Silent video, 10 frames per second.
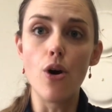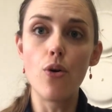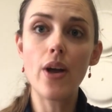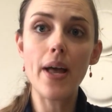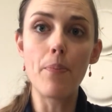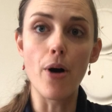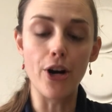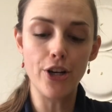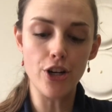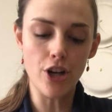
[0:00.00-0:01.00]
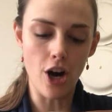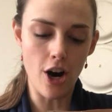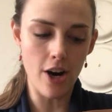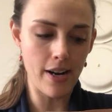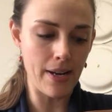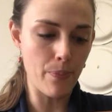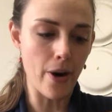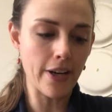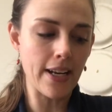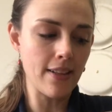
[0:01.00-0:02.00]
okay, park your car in
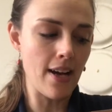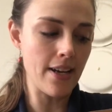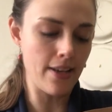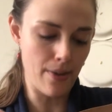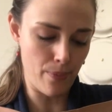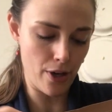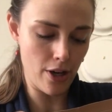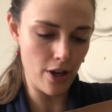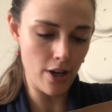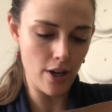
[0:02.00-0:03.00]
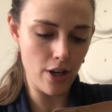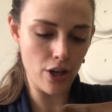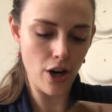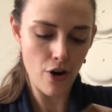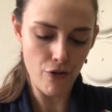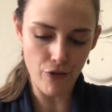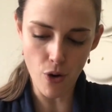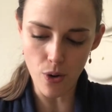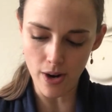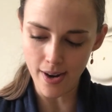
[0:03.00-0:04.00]
parking lot number
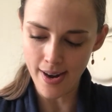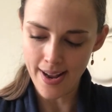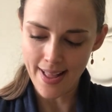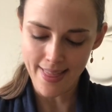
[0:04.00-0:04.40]
4.